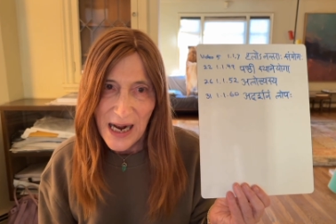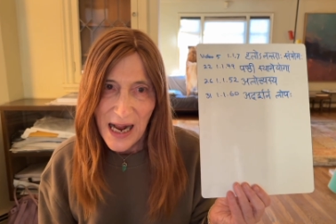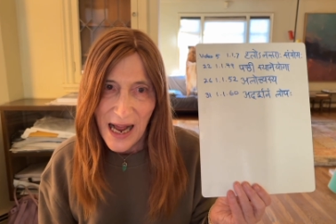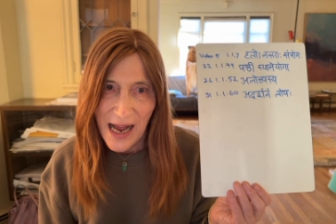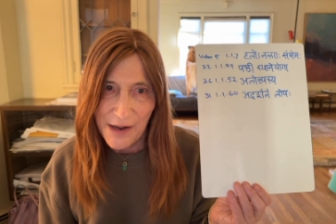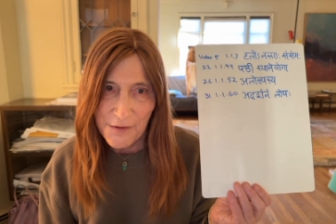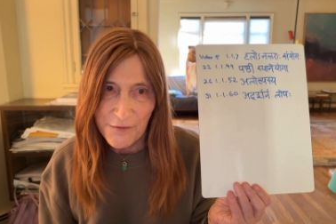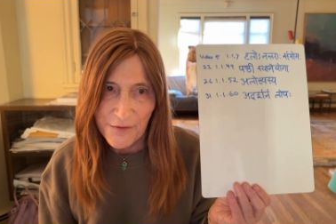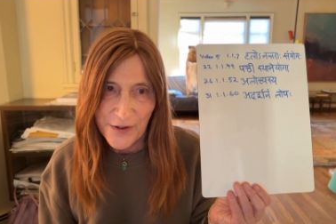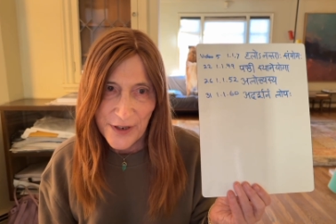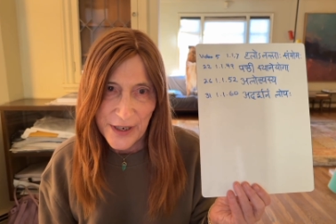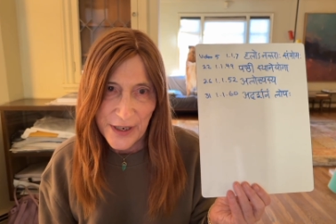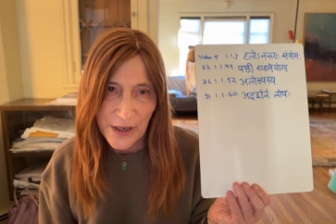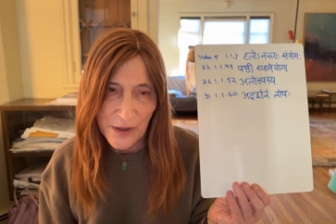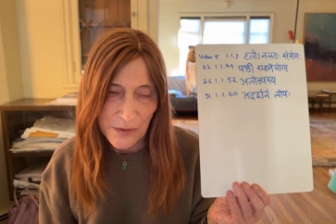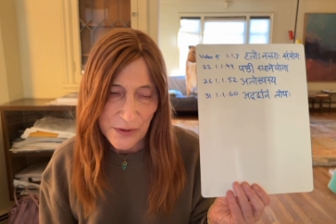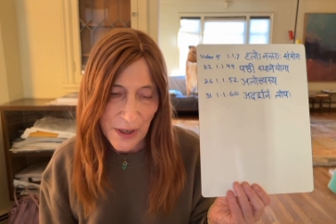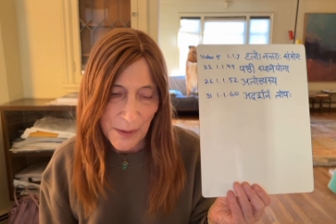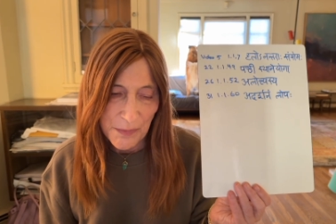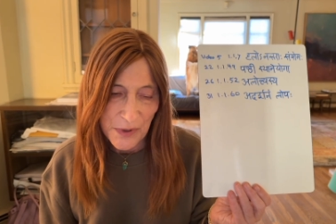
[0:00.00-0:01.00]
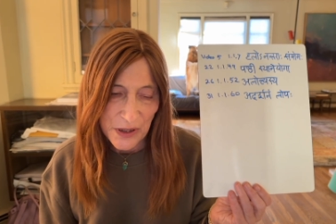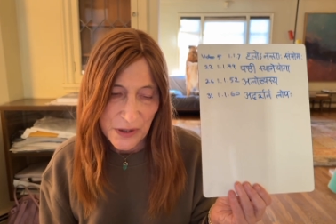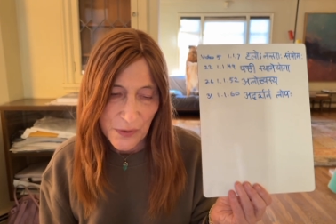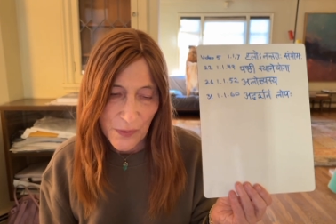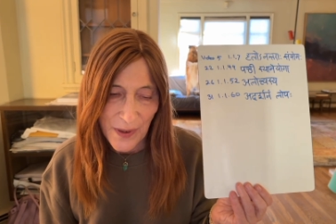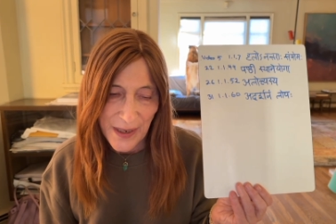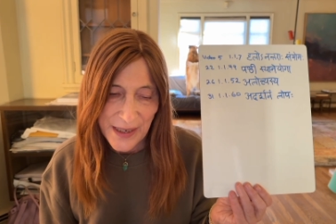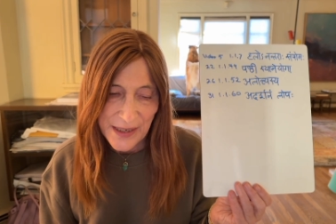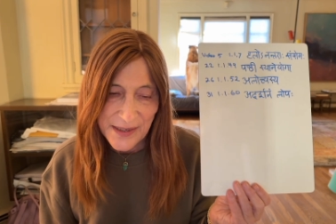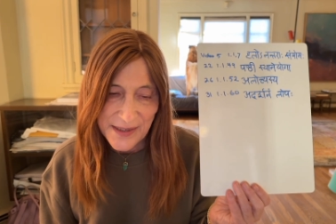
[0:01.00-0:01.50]
and video number
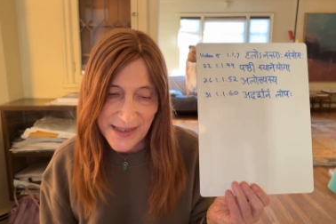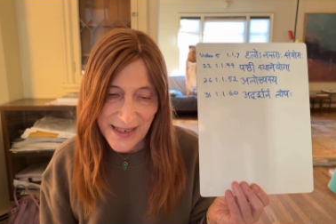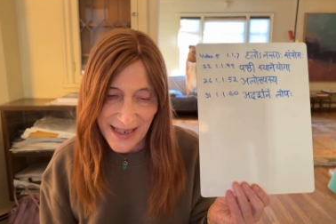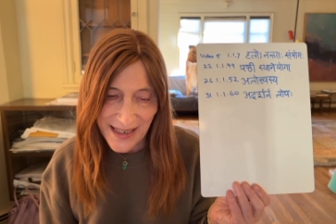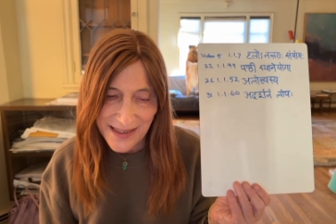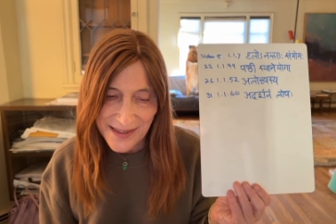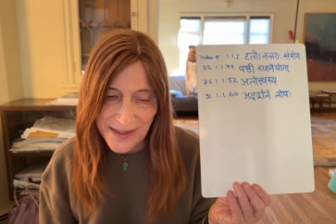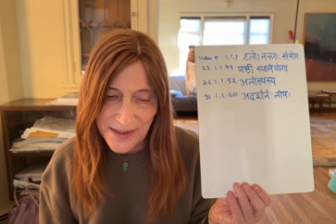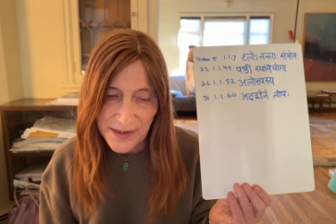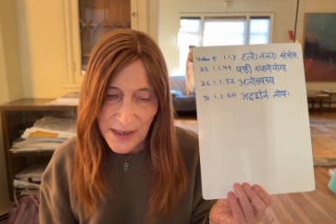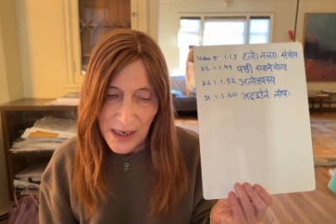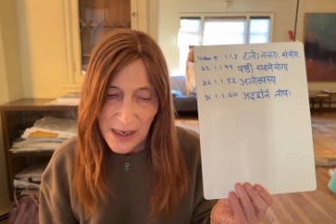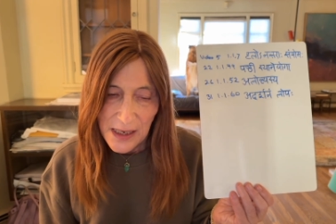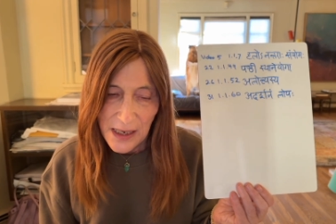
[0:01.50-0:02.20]
26.